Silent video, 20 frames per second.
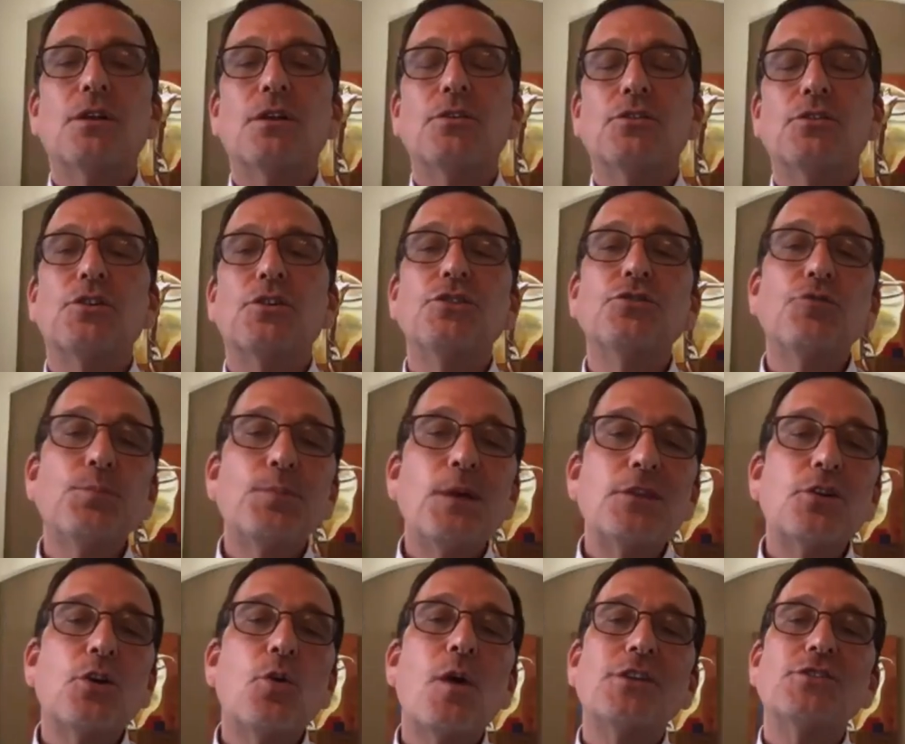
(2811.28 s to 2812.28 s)
so can you repeat
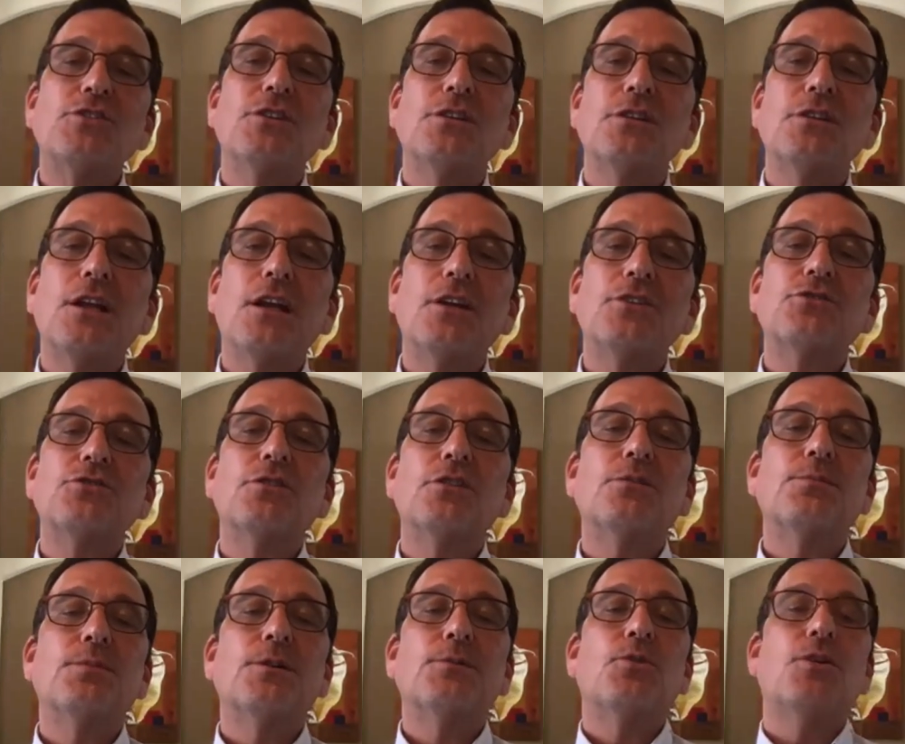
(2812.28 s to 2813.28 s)
the question and then answer it a
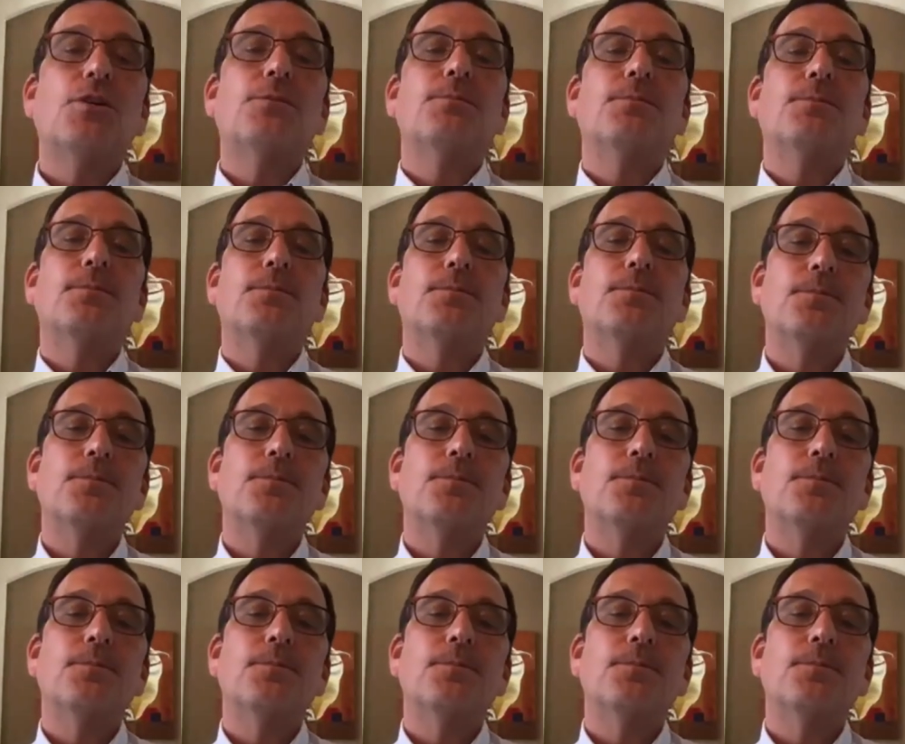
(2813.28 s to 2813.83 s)
little bit more?